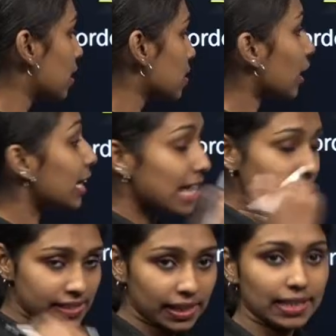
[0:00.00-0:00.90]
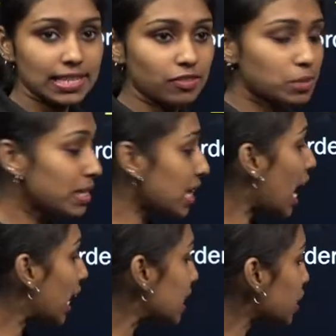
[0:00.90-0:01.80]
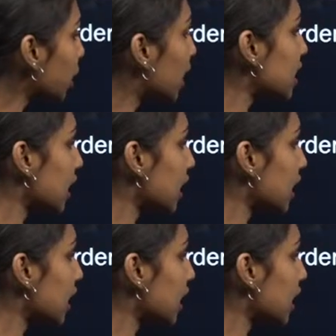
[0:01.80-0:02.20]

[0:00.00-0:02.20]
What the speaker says: Sorry, size decreases, which means ionization energy